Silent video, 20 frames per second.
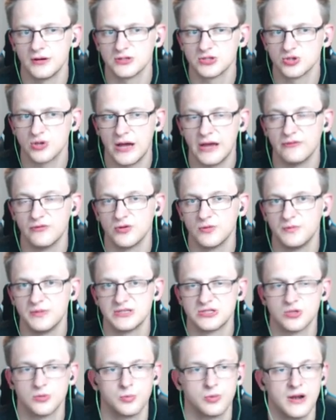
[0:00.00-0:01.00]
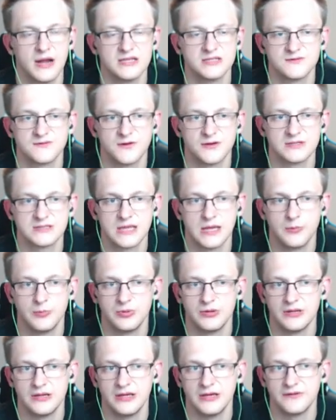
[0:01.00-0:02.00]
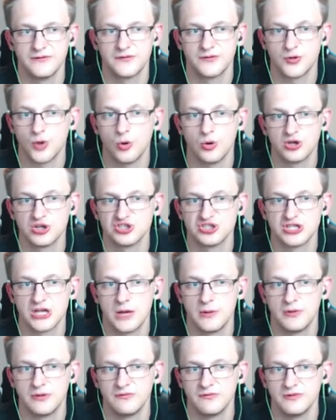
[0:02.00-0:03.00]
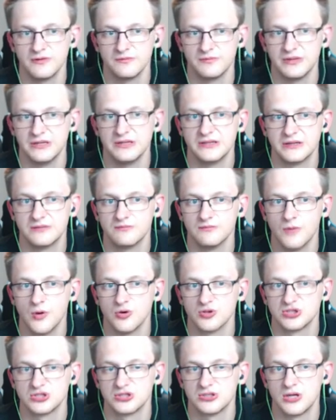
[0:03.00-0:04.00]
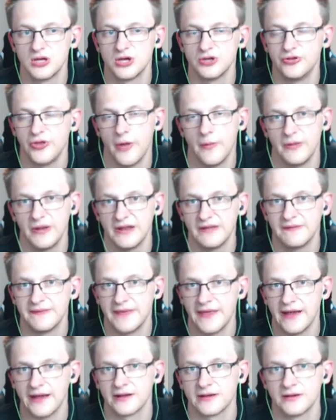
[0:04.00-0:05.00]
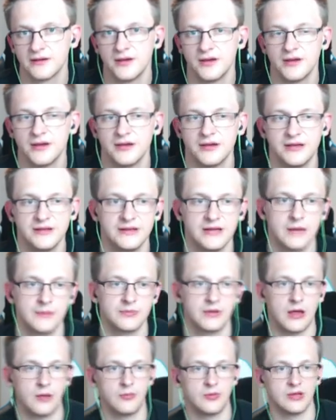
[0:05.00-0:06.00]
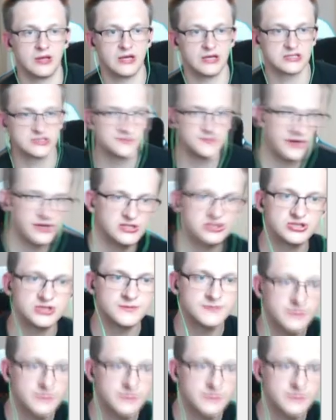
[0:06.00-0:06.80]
So I wouldn't be surprised, for example, if Token Shaman will be the most dominant deck in the upcoming expansion.